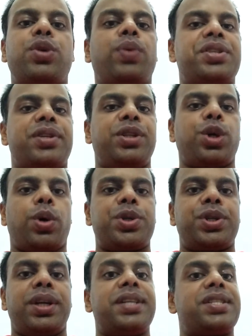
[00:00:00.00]
to answer the
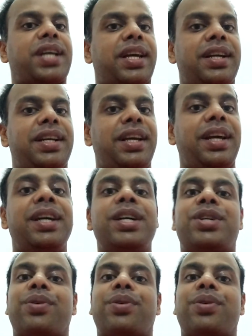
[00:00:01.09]
question, and secondly,